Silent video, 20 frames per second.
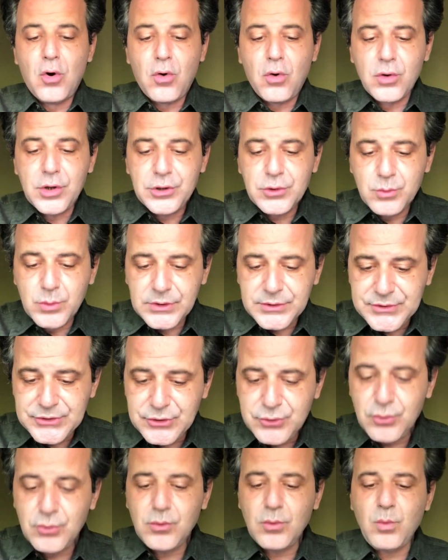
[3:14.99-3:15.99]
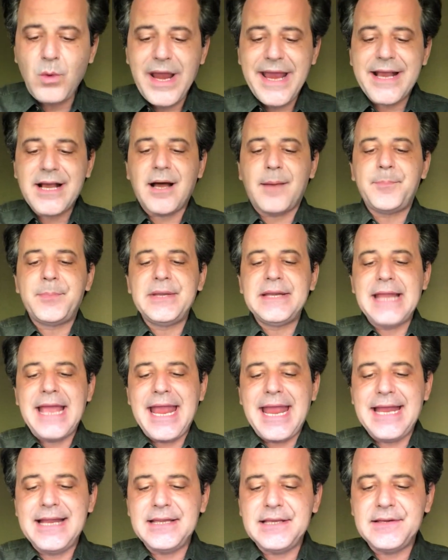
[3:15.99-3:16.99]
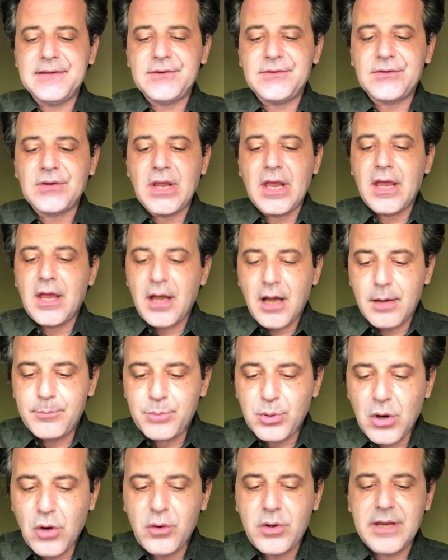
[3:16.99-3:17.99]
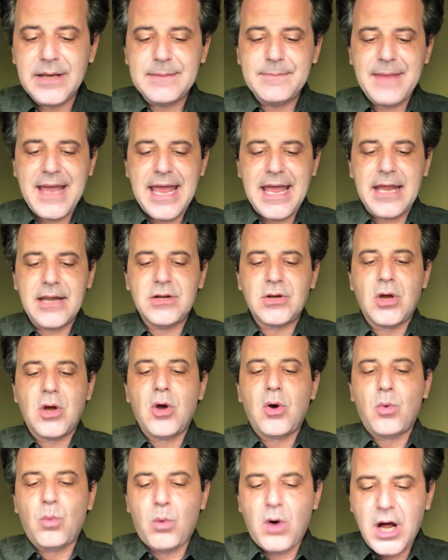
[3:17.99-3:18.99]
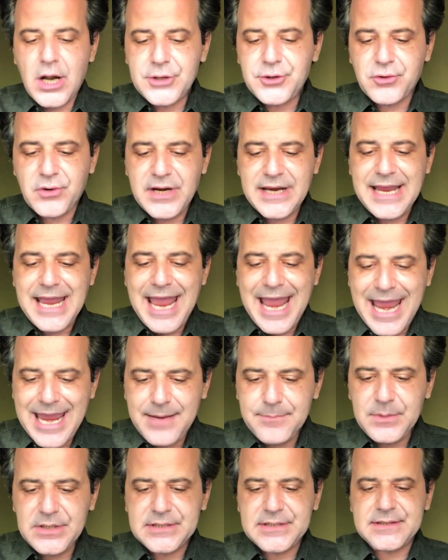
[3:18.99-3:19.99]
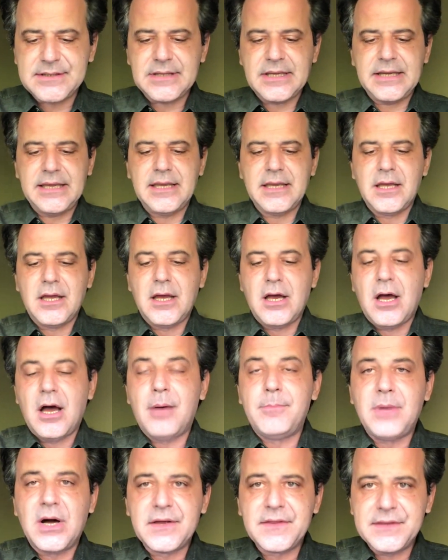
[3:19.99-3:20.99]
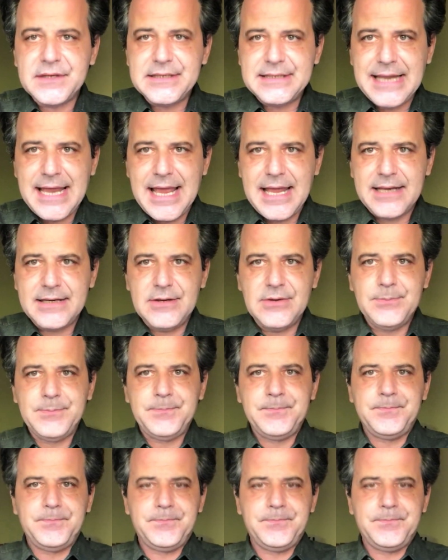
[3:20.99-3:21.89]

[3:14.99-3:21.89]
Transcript: Or you will soon wake up in Hades, a broken man, wandering aimlessly among the dead.